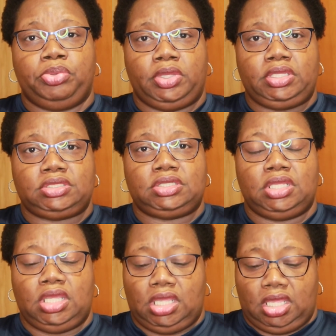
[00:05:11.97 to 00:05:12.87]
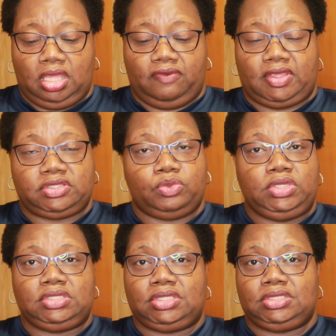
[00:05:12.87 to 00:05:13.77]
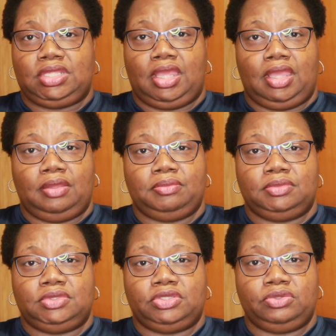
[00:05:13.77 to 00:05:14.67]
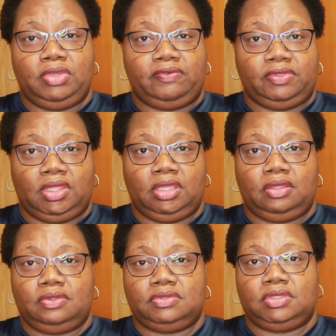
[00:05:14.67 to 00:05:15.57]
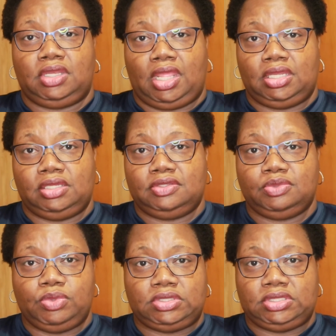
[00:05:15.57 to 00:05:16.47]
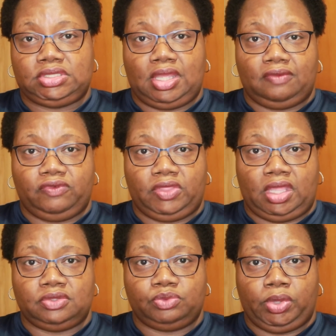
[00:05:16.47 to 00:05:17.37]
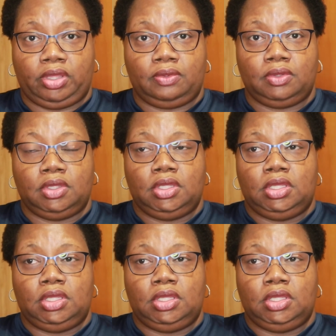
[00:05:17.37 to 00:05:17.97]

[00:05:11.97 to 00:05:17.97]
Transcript: But if I squeeze in time to do everything else, then I need to squeeze in time for that as well.